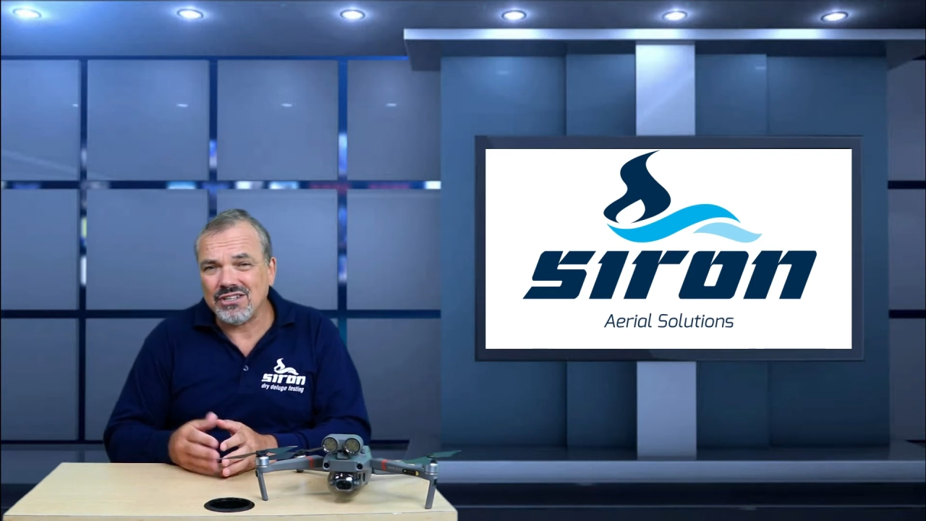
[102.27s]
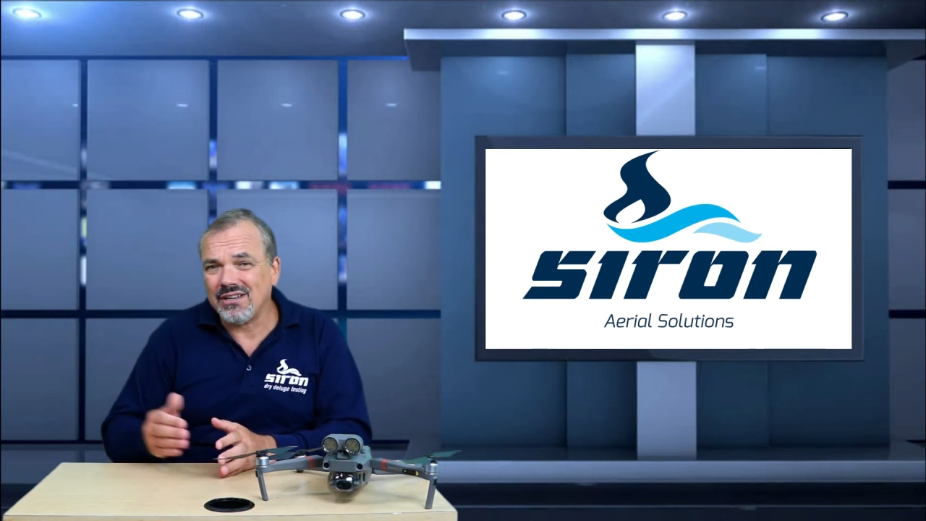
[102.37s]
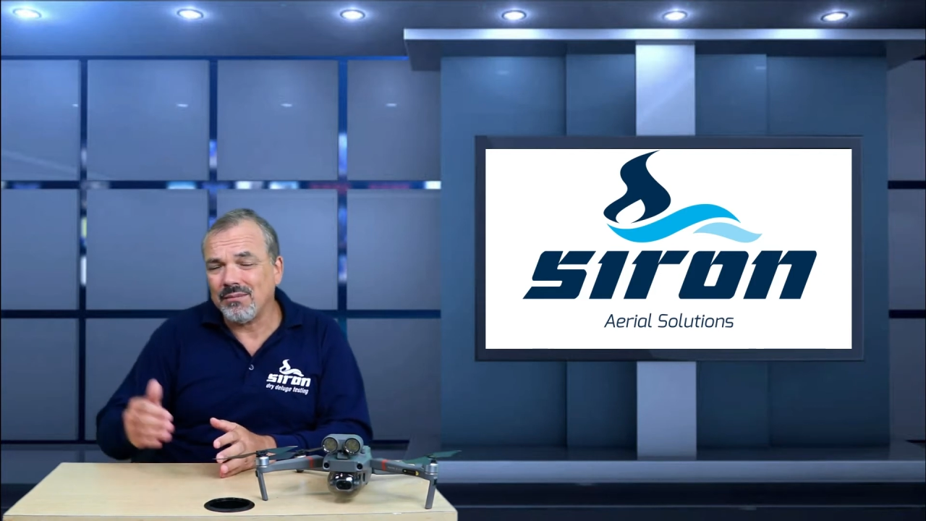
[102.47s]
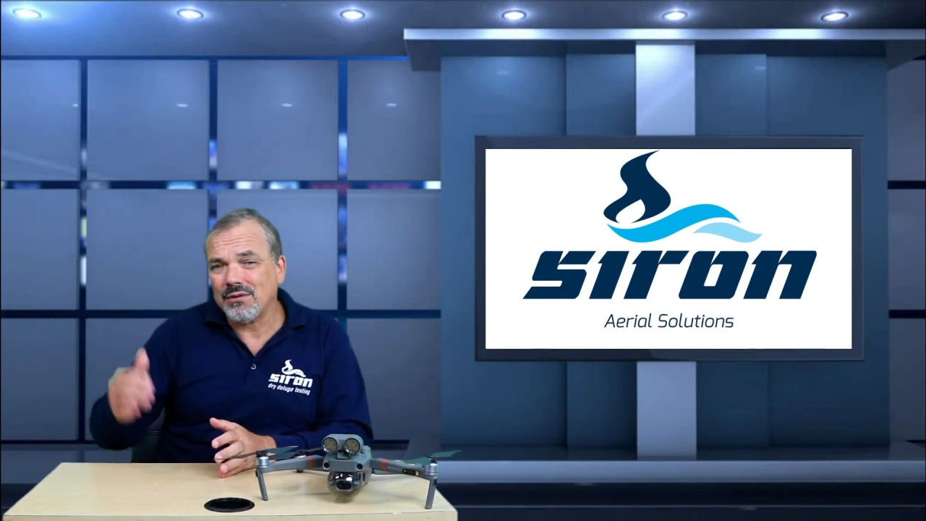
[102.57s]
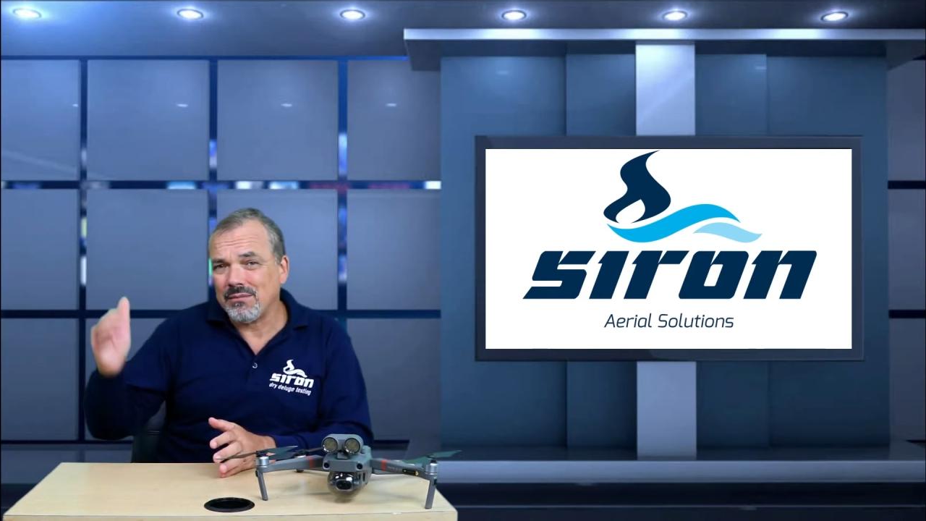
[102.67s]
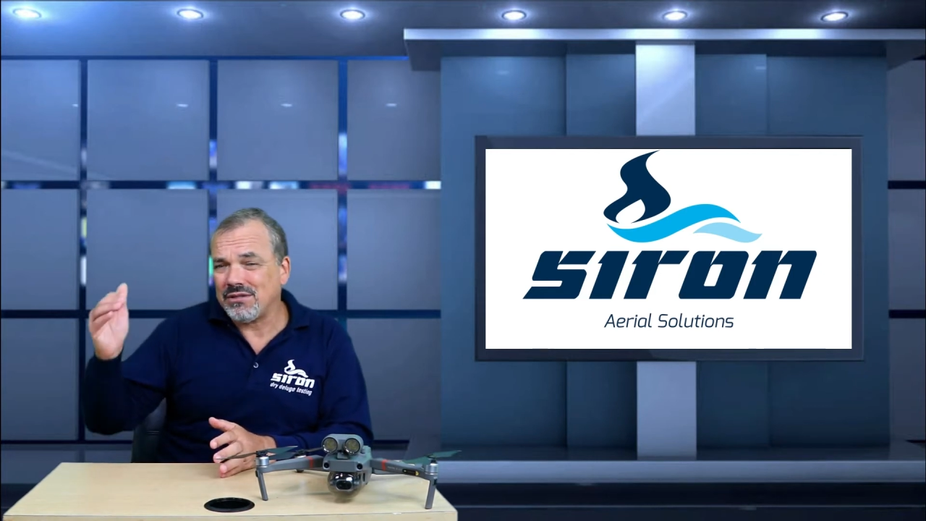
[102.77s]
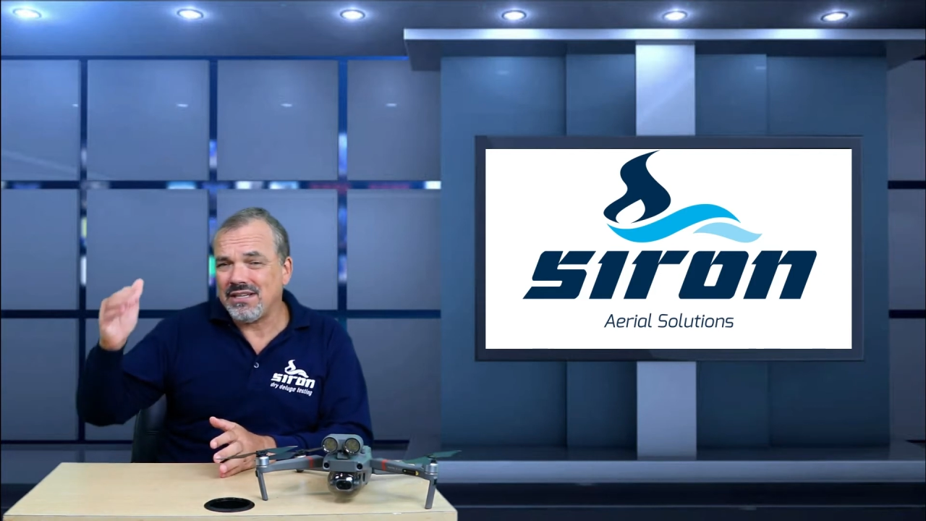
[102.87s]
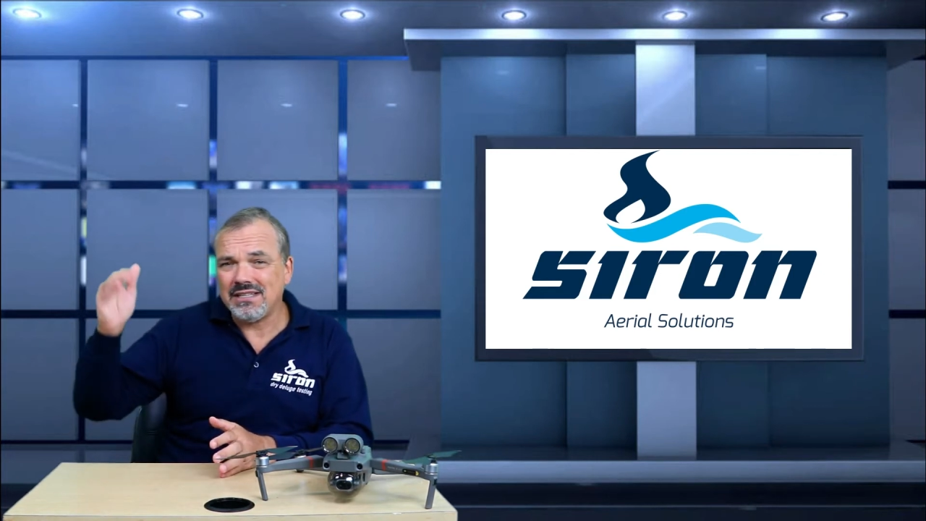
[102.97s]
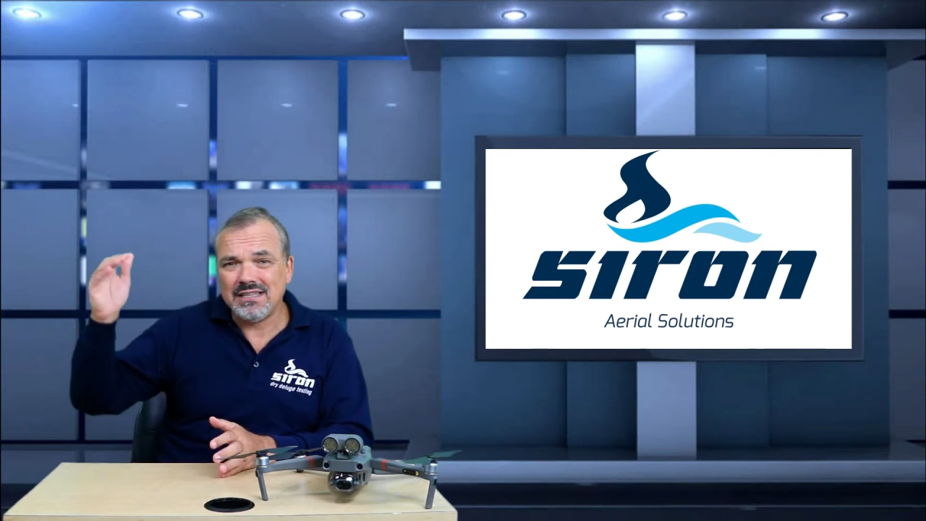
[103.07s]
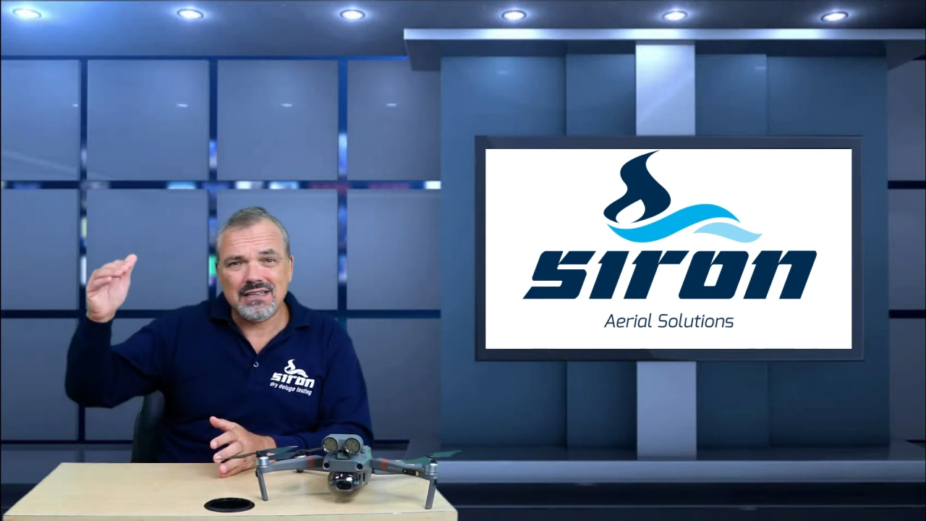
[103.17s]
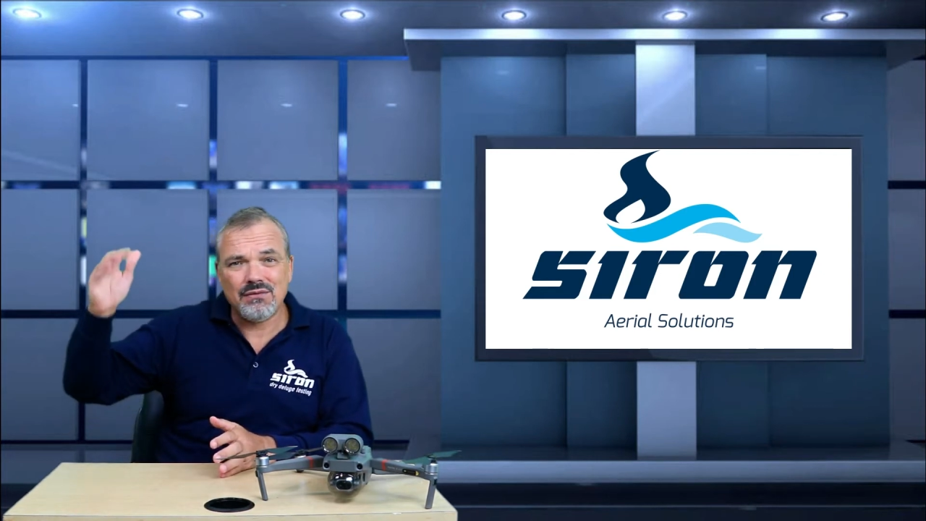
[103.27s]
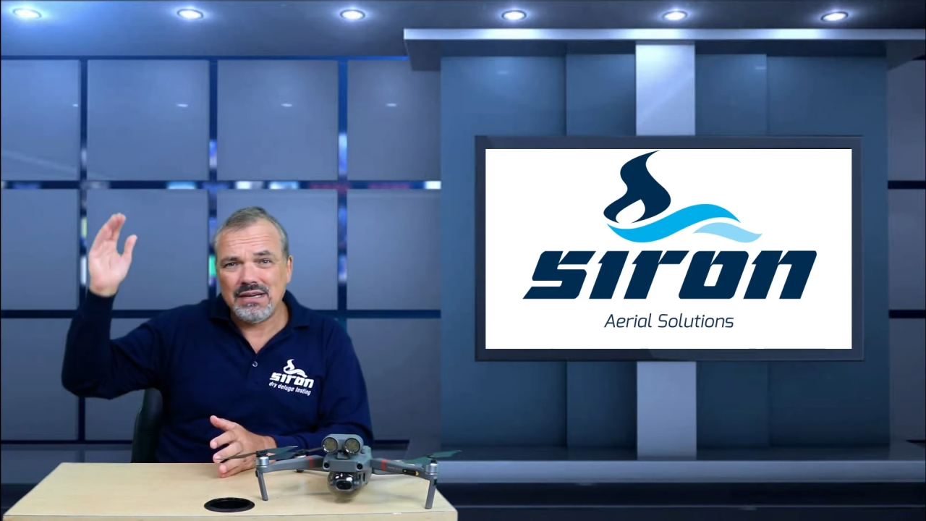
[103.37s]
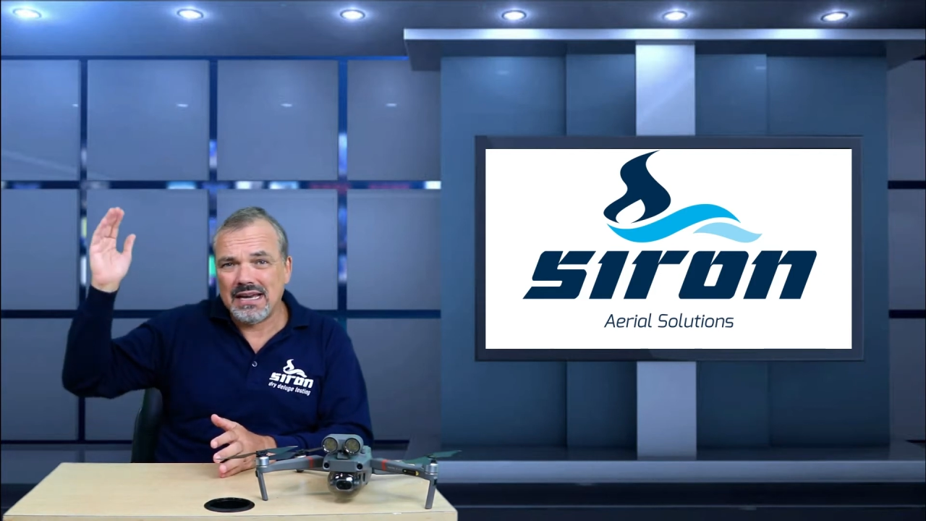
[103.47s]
sometimes 60, 70,